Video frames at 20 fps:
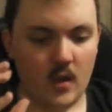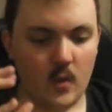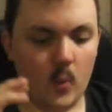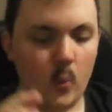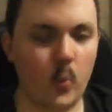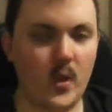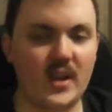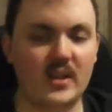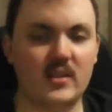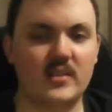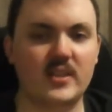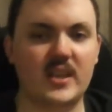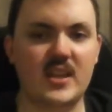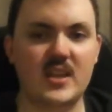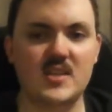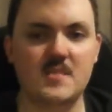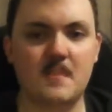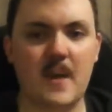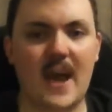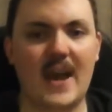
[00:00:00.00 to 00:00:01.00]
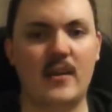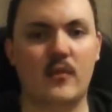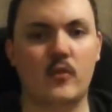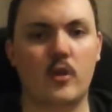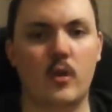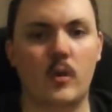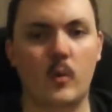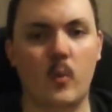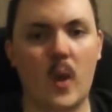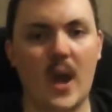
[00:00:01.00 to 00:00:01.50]
whittled his back
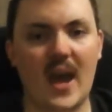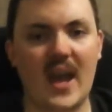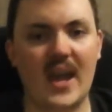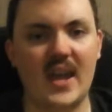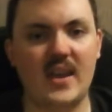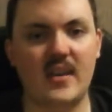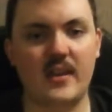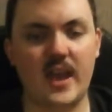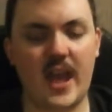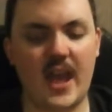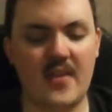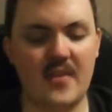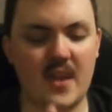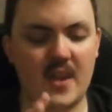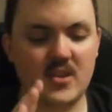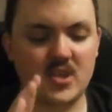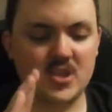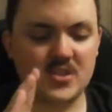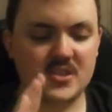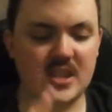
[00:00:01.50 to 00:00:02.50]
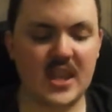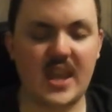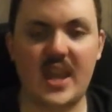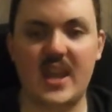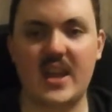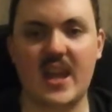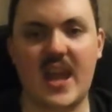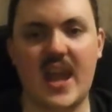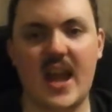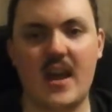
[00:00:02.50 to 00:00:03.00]
row away and then just
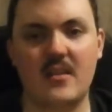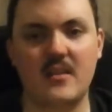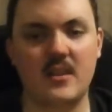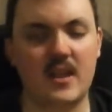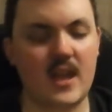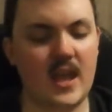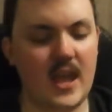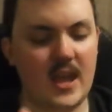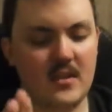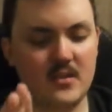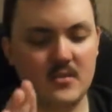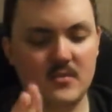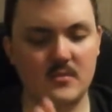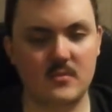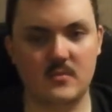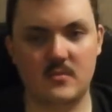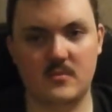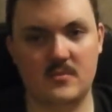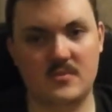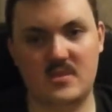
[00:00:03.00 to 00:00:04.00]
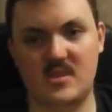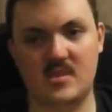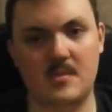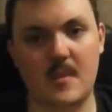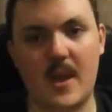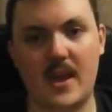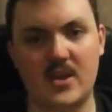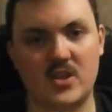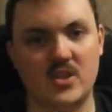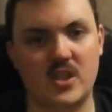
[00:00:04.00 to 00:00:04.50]
hit out and
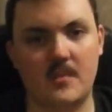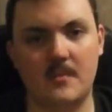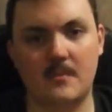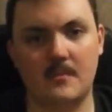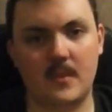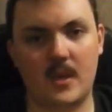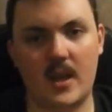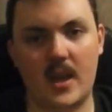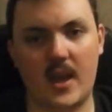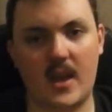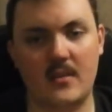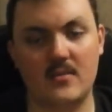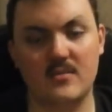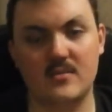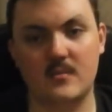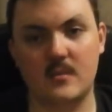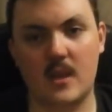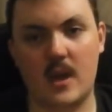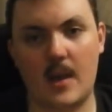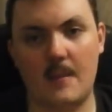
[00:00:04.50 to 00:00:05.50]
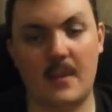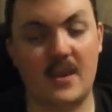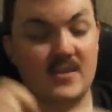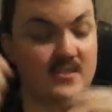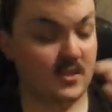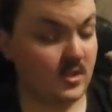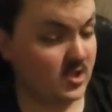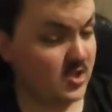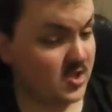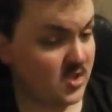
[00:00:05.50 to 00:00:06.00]
smashed him. And I
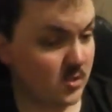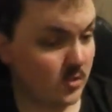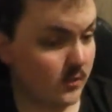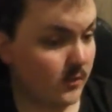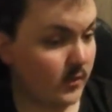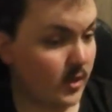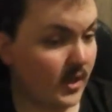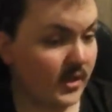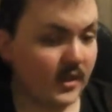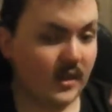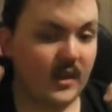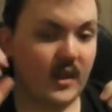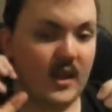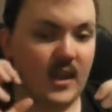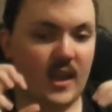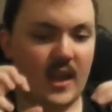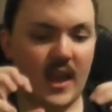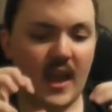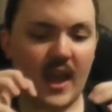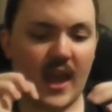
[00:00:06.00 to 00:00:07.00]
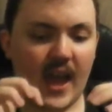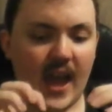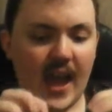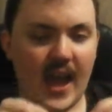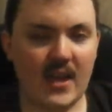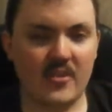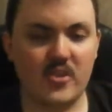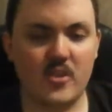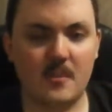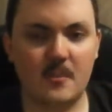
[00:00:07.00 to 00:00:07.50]
basically just sort of like
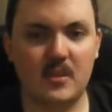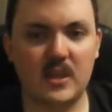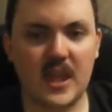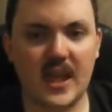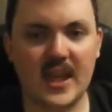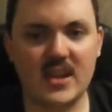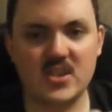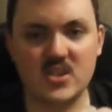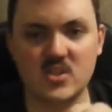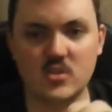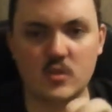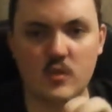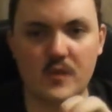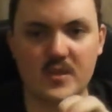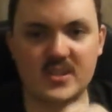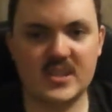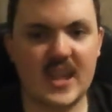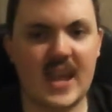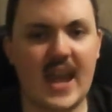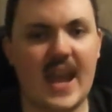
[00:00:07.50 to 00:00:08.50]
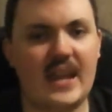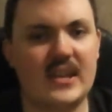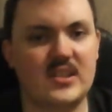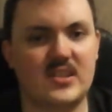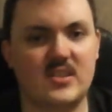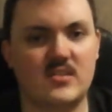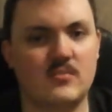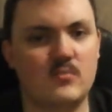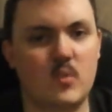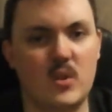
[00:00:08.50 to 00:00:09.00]
had the play, just sort of
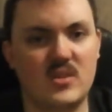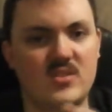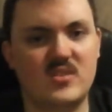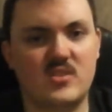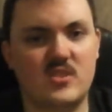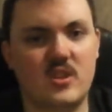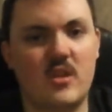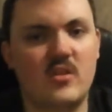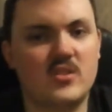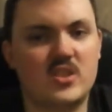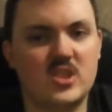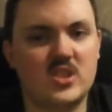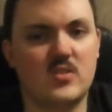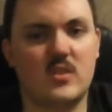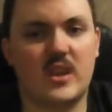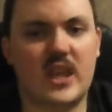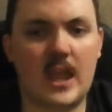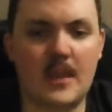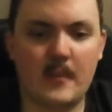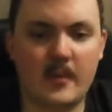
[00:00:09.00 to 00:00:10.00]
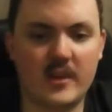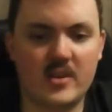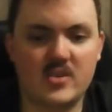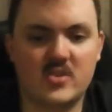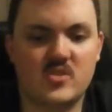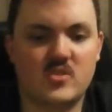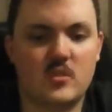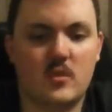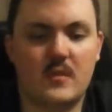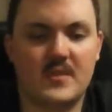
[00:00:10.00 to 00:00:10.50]
attacked, once turn just sort of came around and
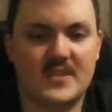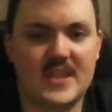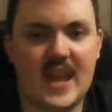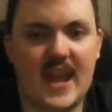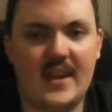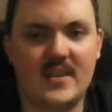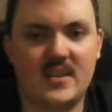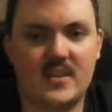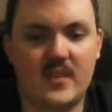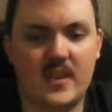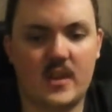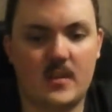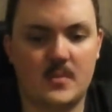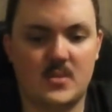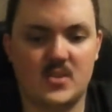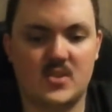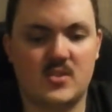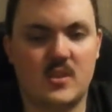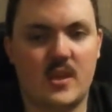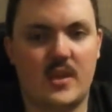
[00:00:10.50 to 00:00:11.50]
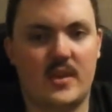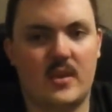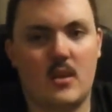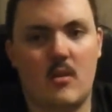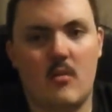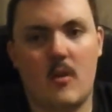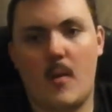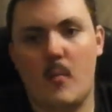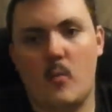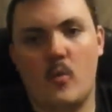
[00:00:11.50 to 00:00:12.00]
just sort of attacked, and then I'm just like,
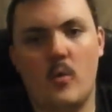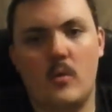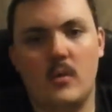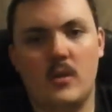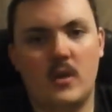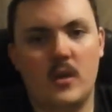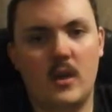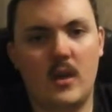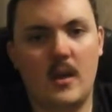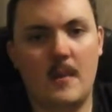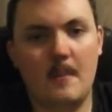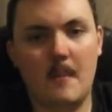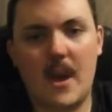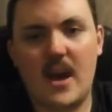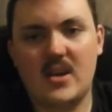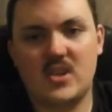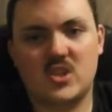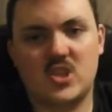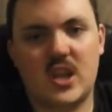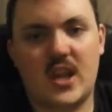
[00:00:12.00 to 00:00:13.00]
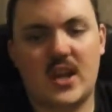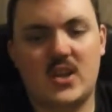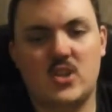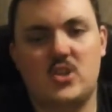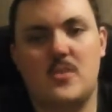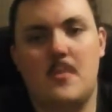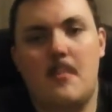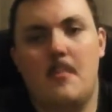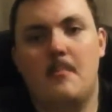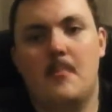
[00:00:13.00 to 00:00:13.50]
alright, well, mass
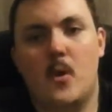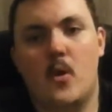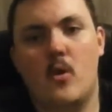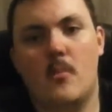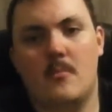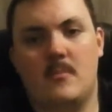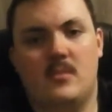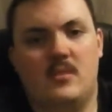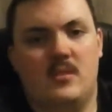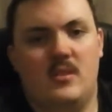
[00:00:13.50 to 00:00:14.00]
change, boom,